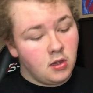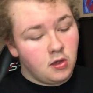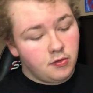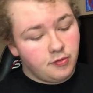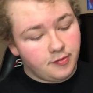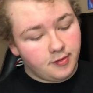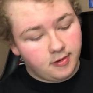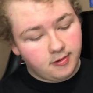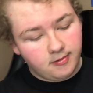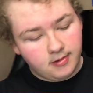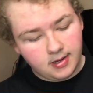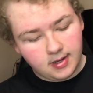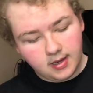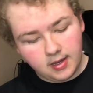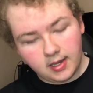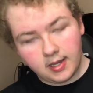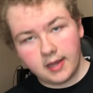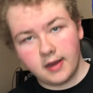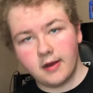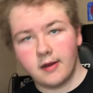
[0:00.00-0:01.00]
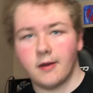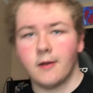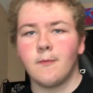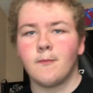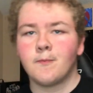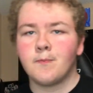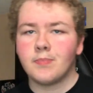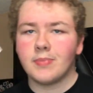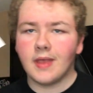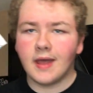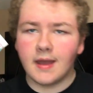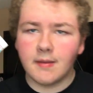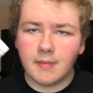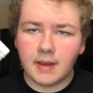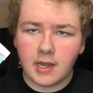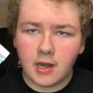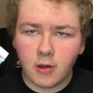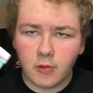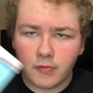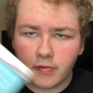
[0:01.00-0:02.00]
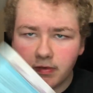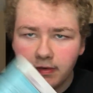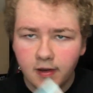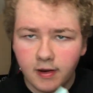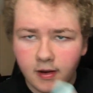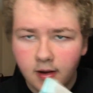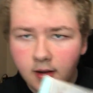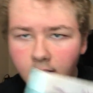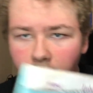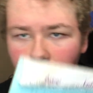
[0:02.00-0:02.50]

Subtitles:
So here, I have my notes here.